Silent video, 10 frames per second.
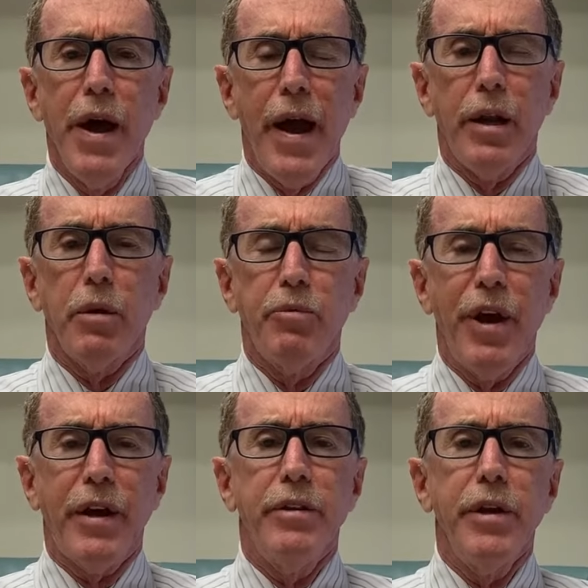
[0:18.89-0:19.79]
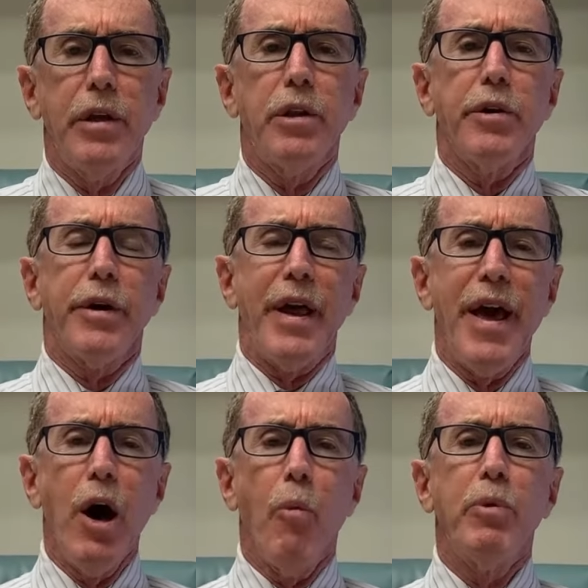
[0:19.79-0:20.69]
and some techniques that are going to
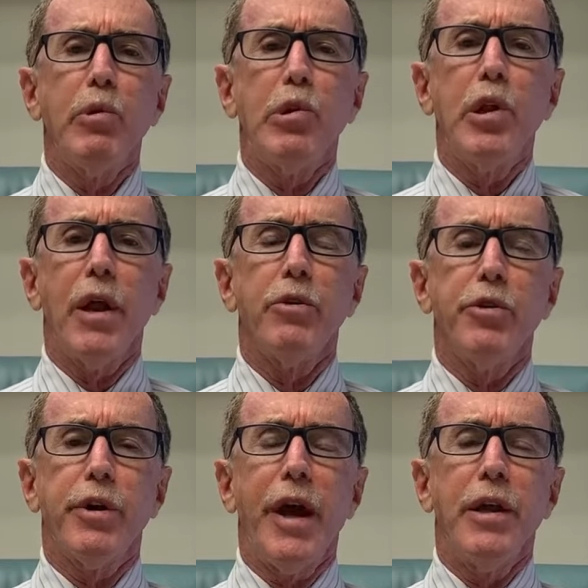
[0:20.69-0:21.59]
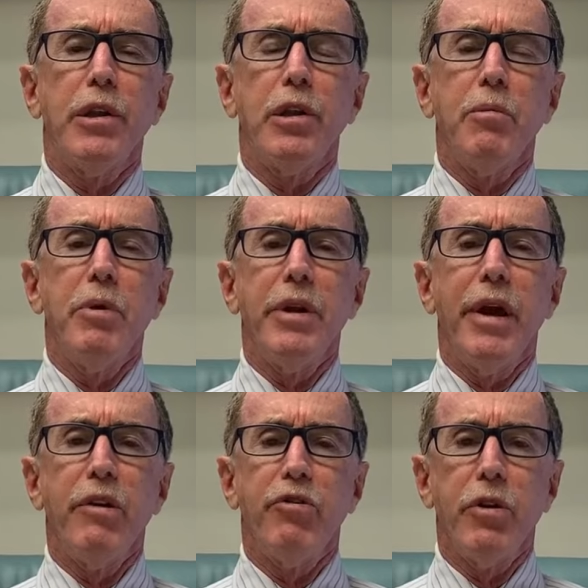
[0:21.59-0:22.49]
help you settle your cases at
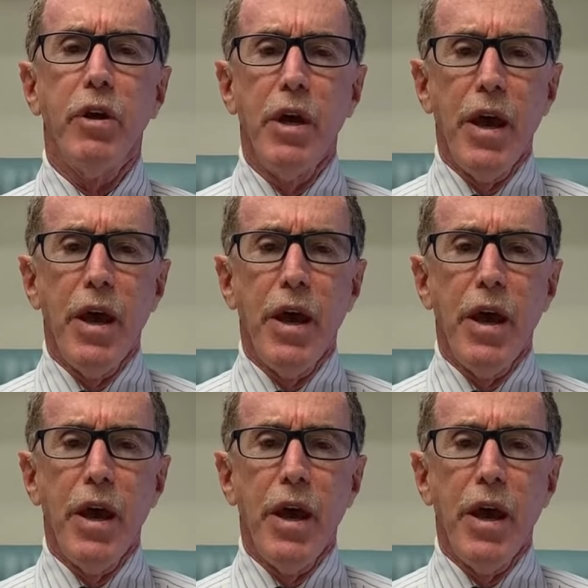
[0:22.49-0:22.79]
mediation.